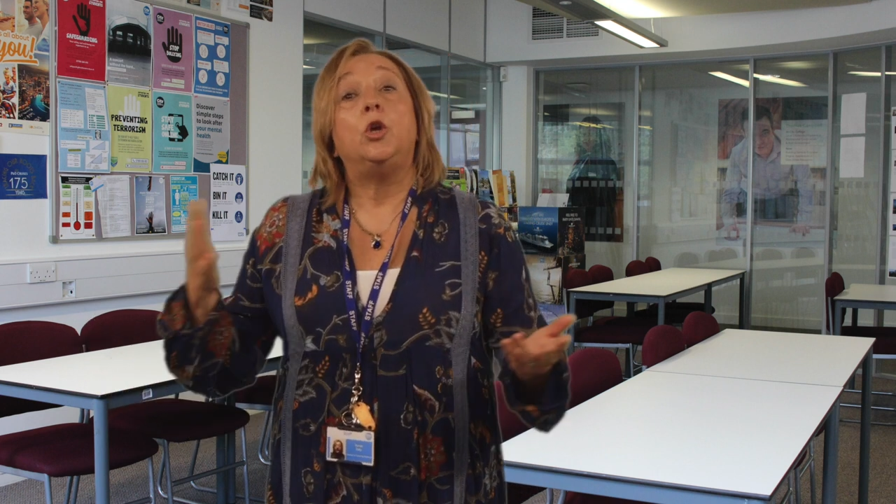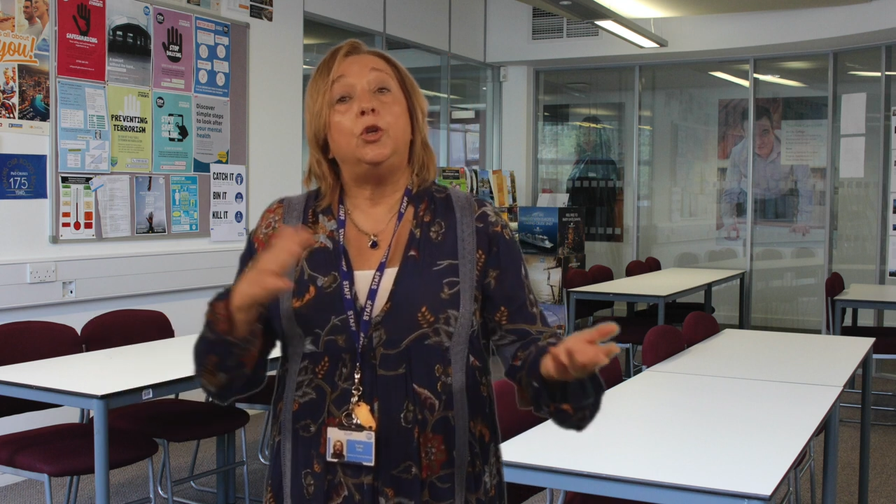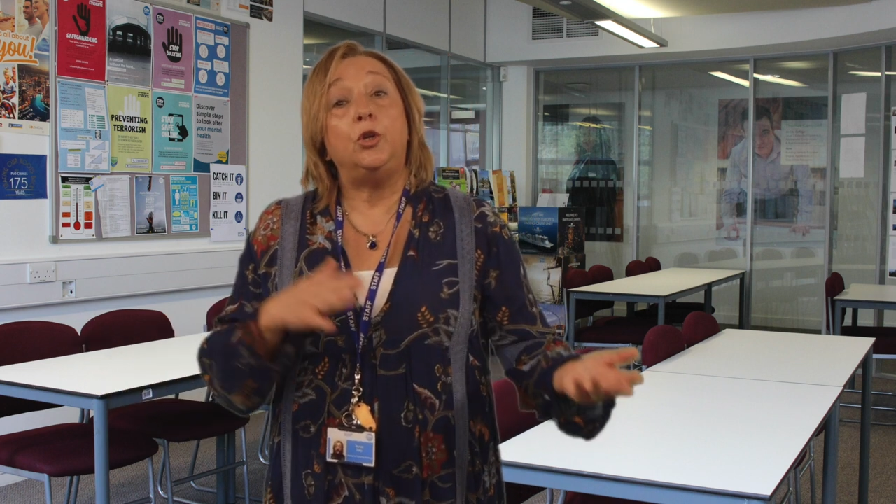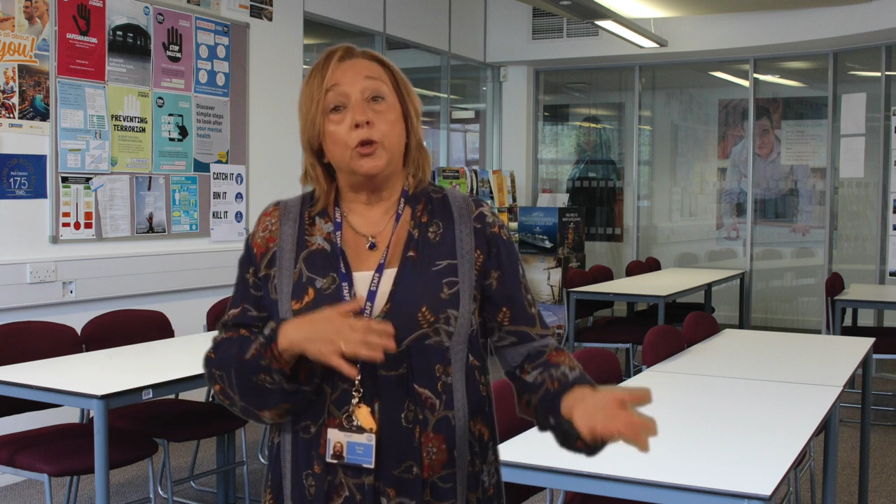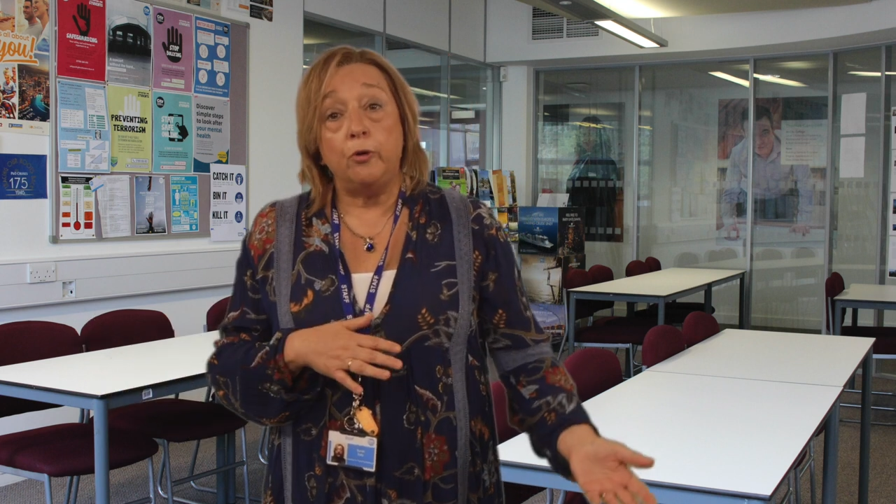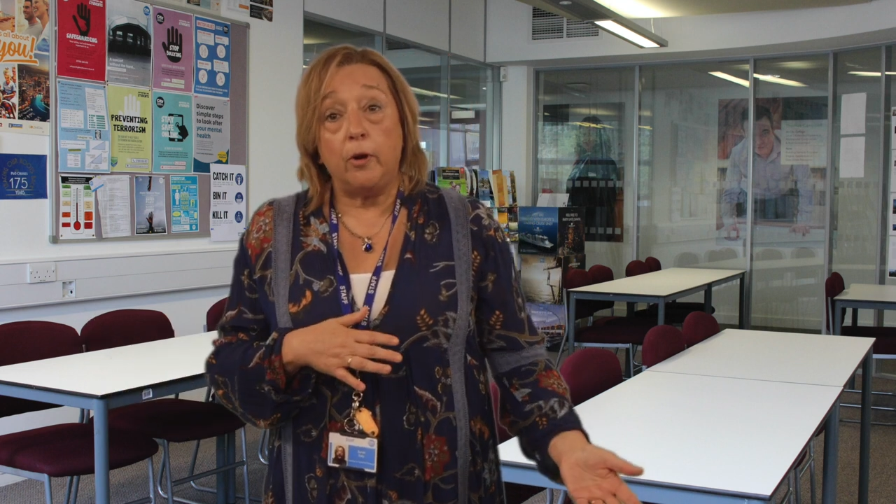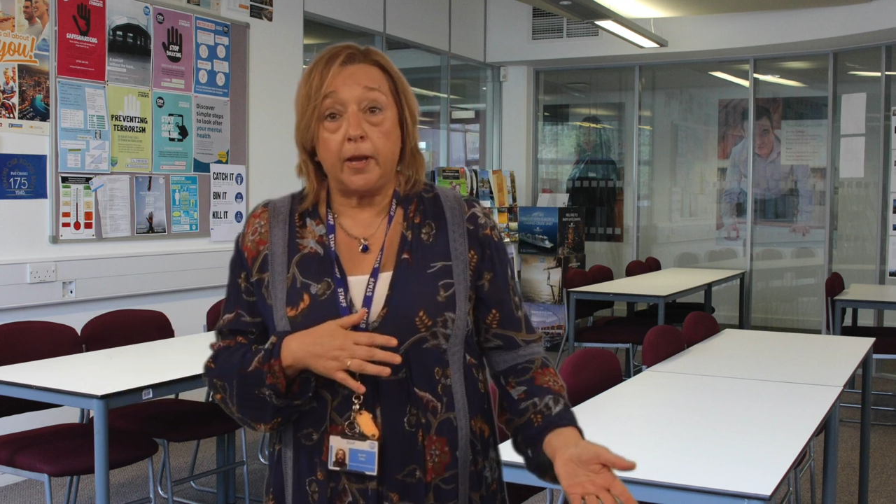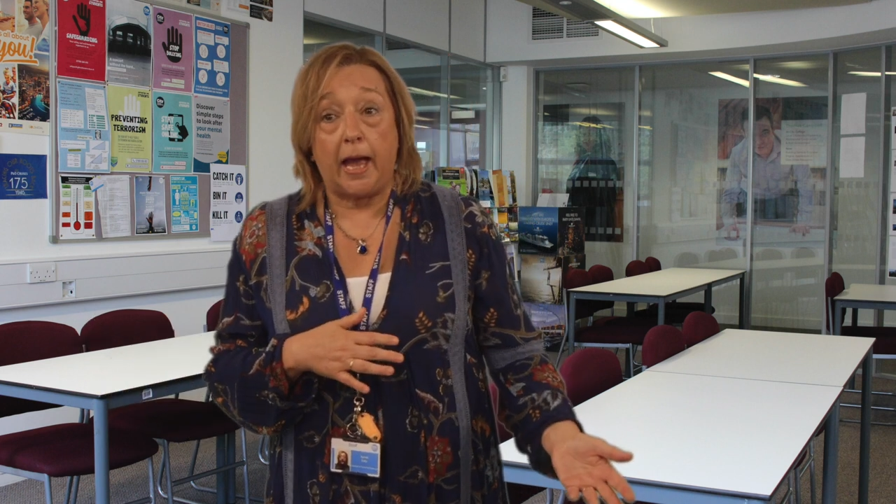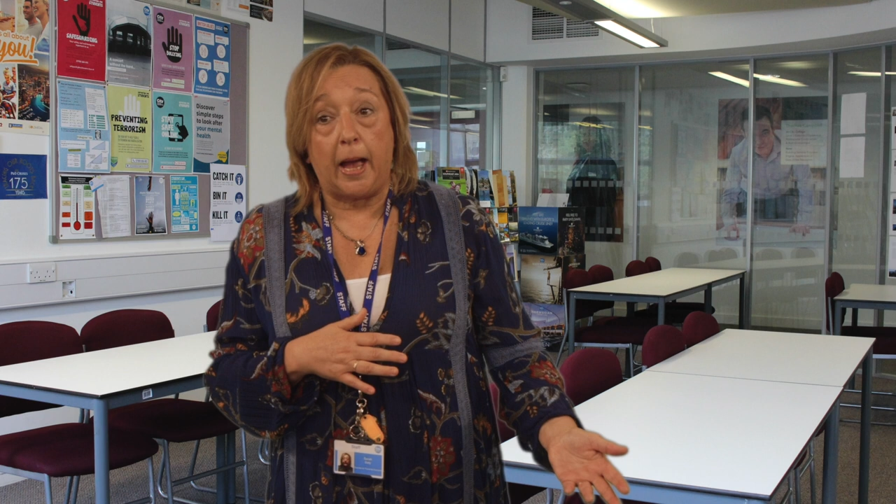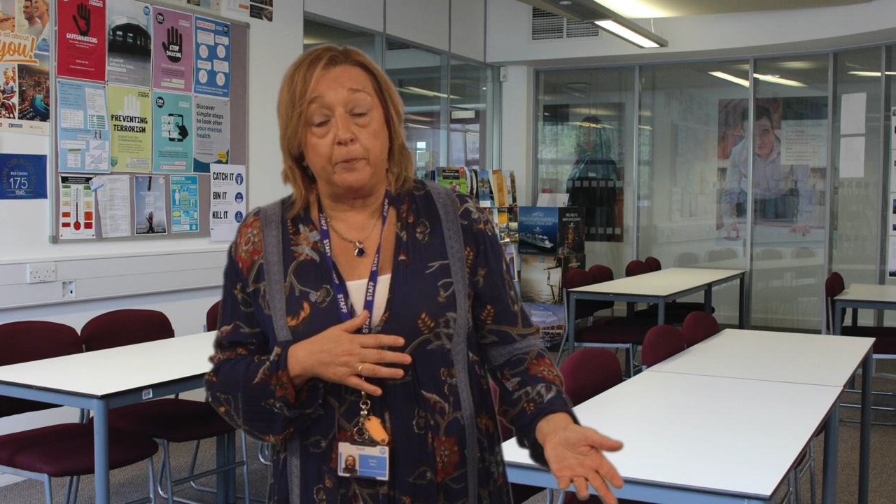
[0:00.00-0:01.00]

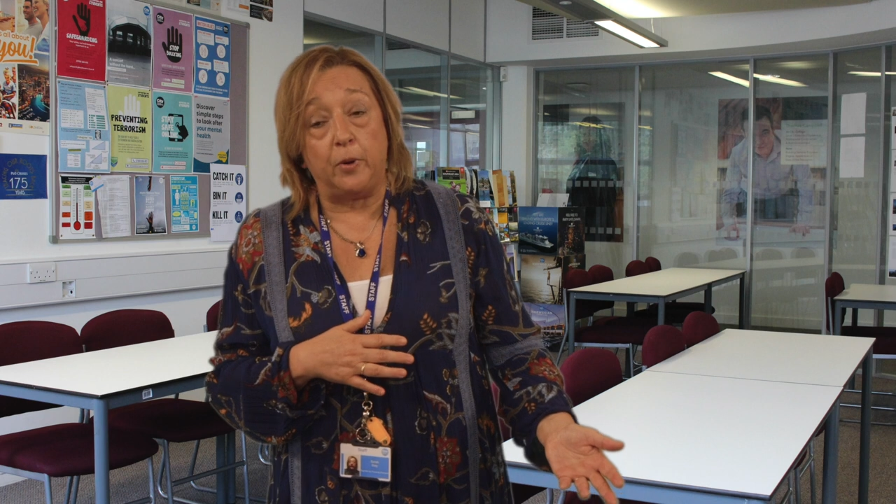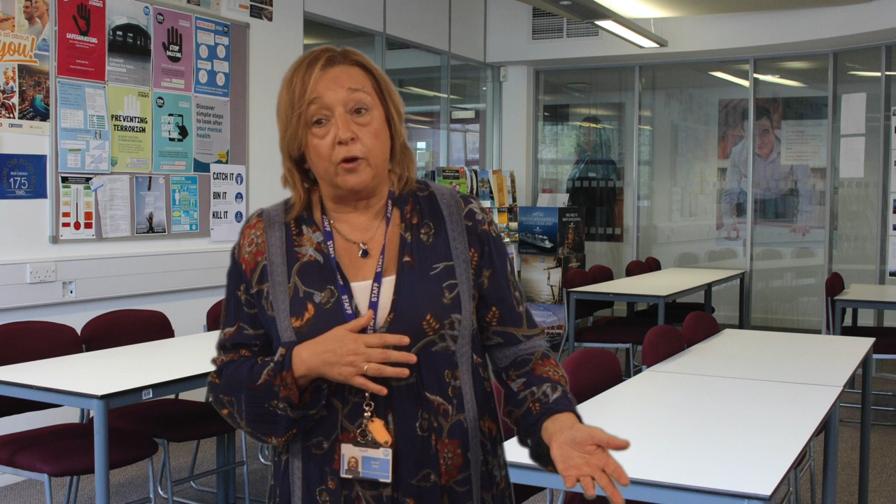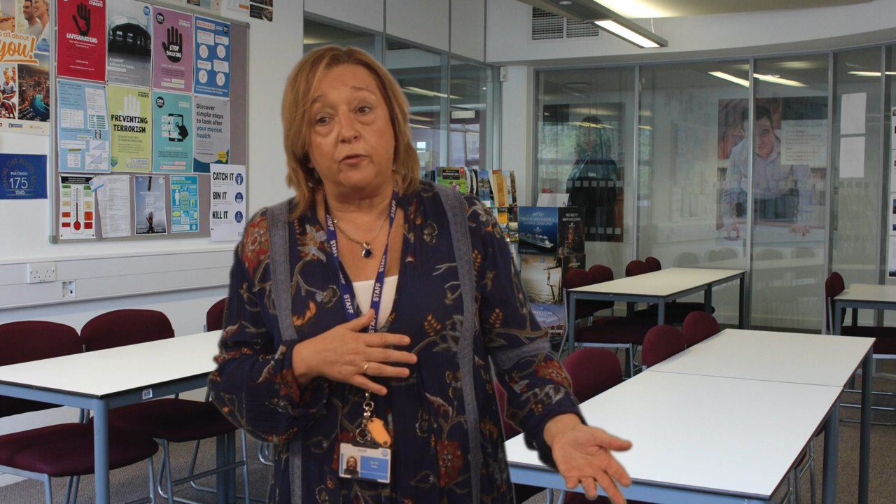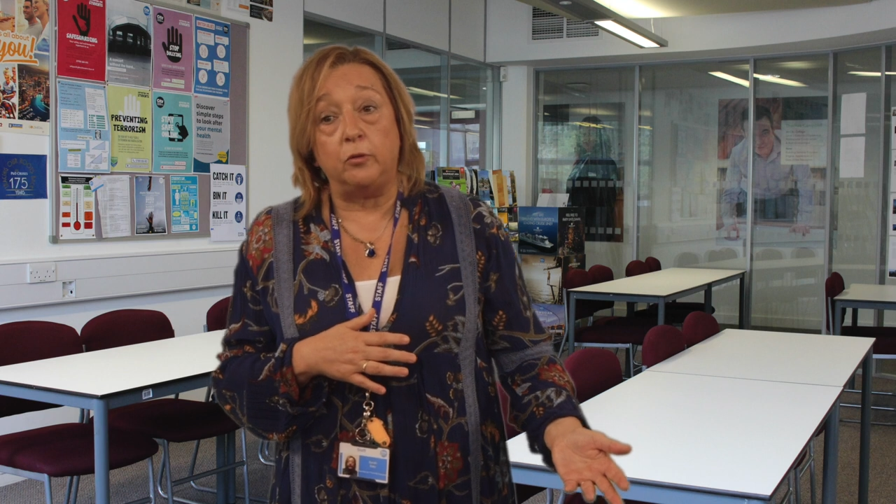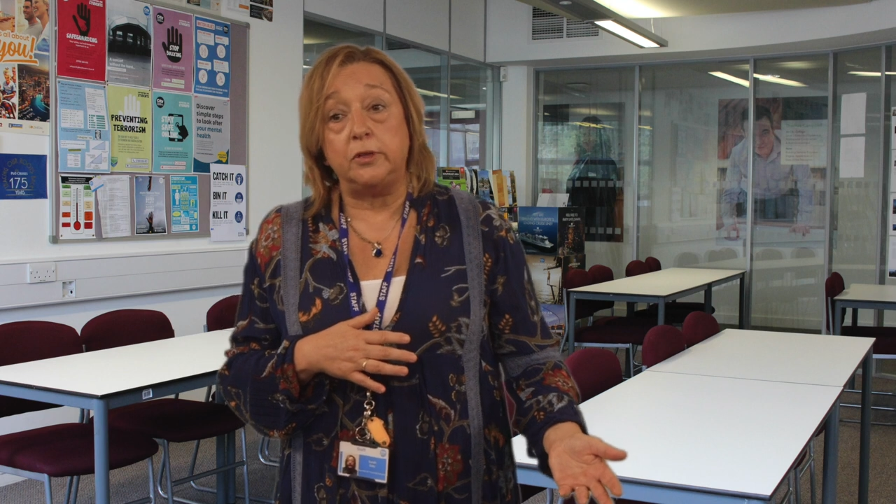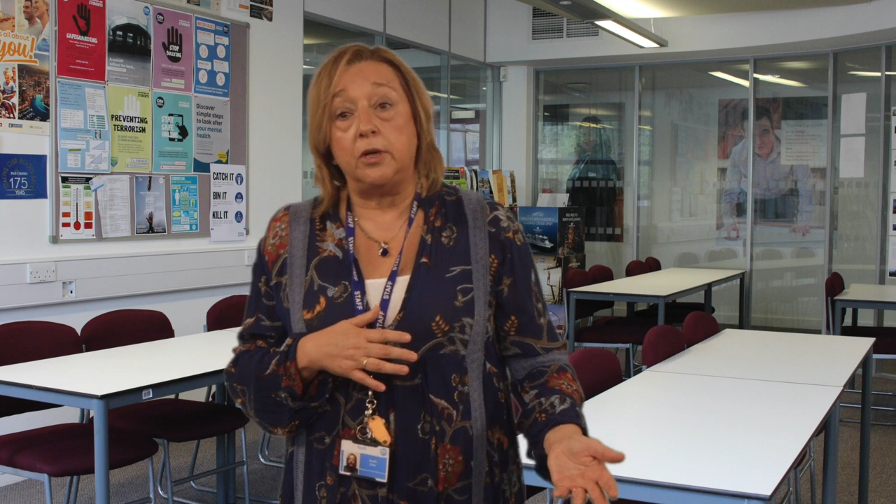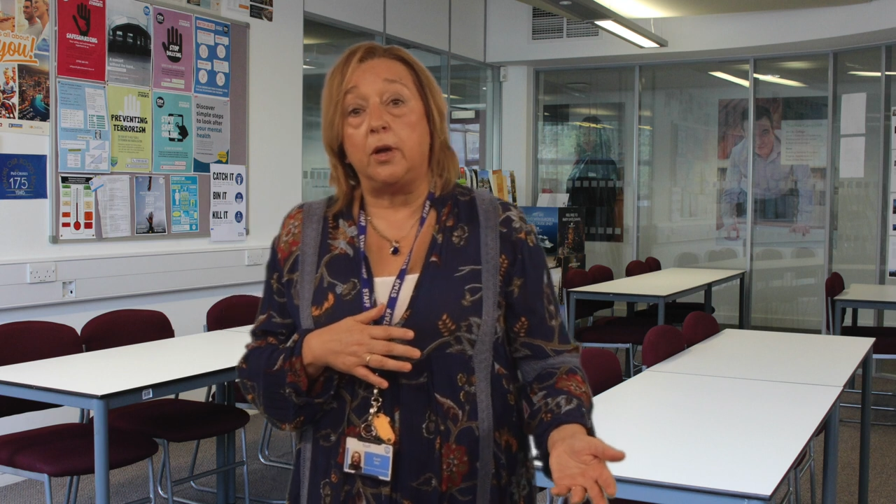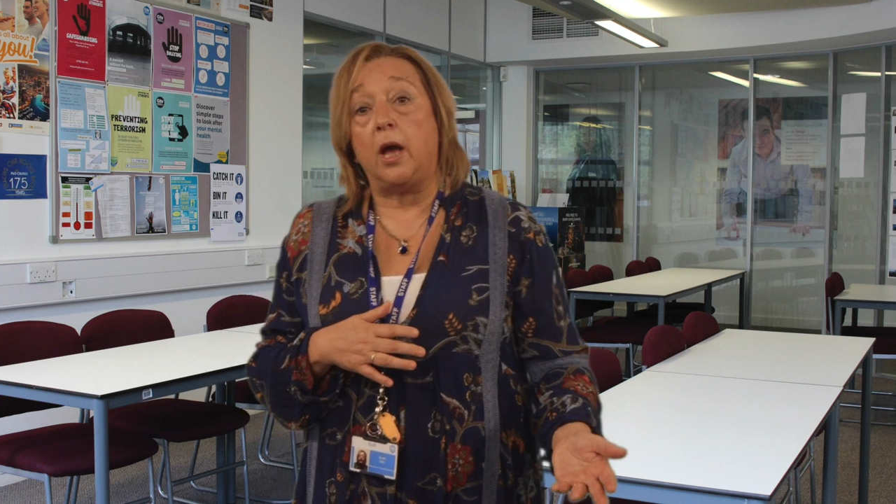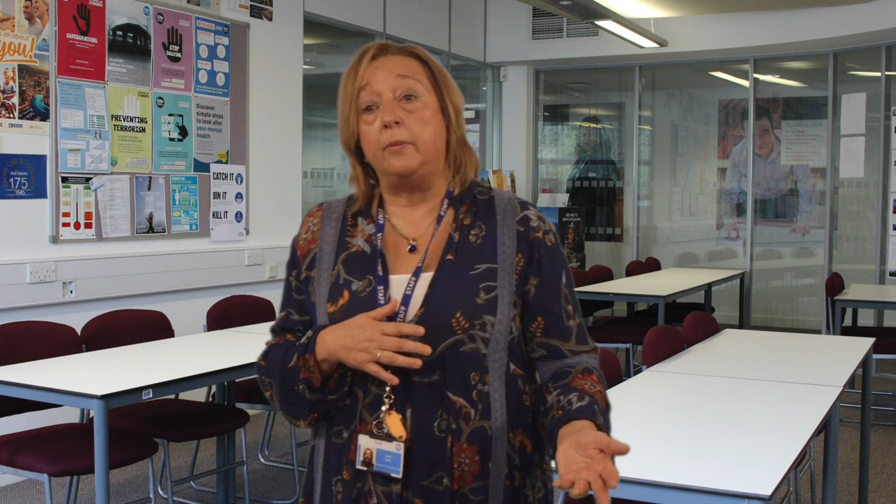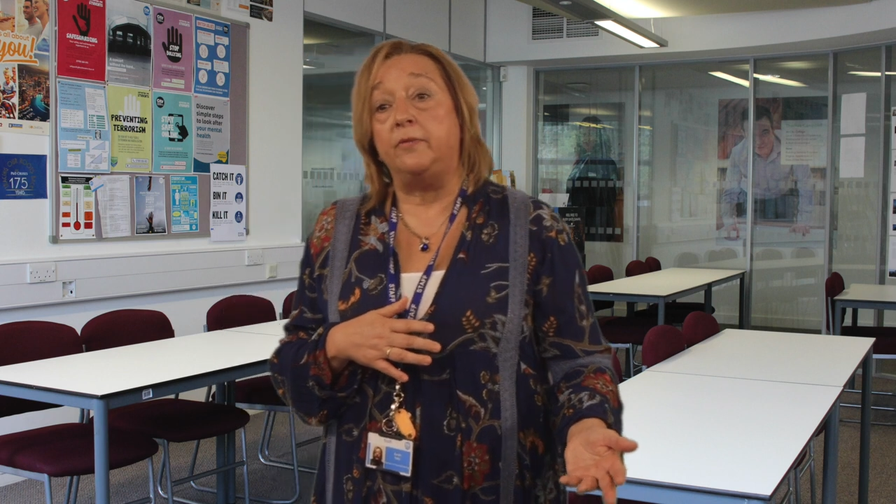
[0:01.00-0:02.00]
Eurocamp have also
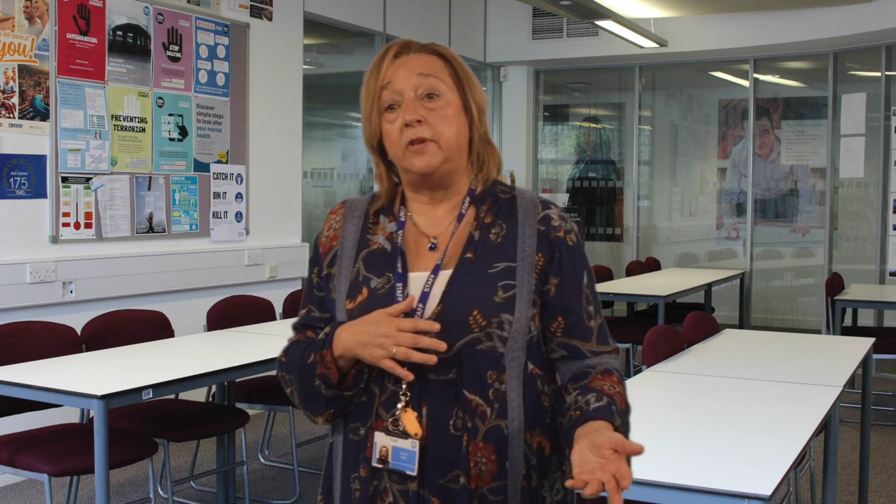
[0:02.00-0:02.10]
come and